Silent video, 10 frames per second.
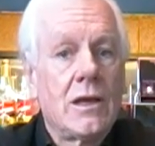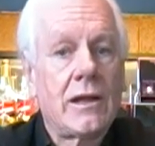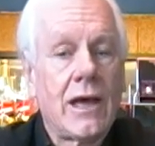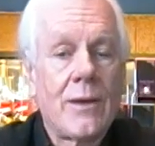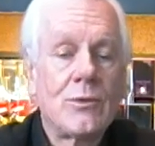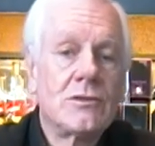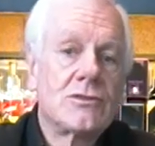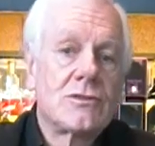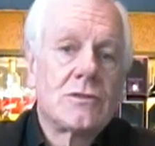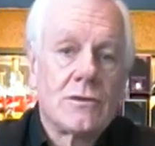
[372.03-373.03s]
It
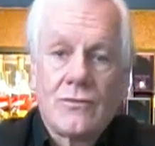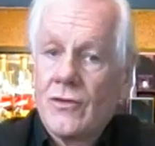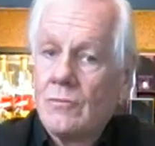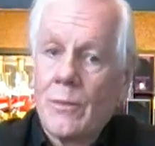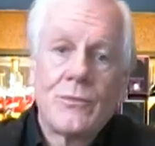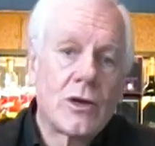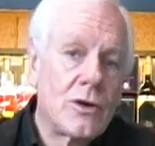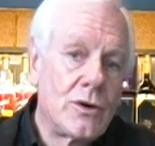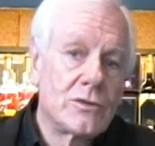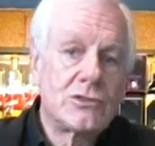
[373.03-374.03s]
happens from up the
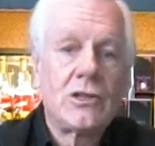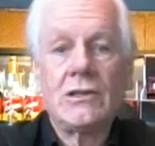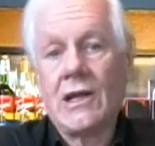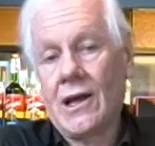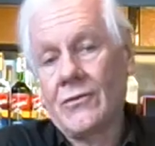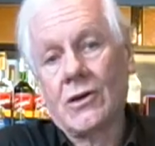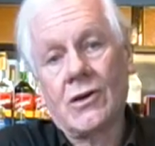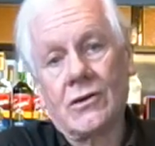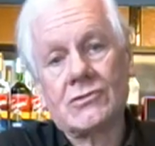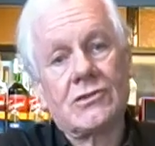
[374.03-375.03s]
coast and down
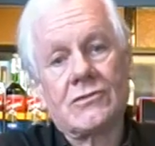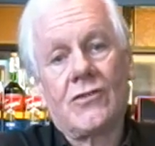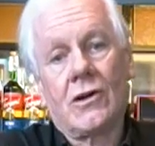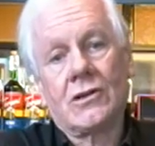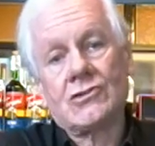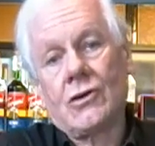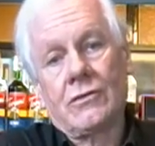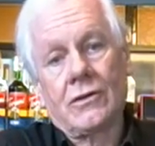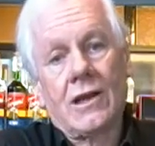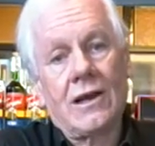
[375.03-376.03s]
the coast as far as Northern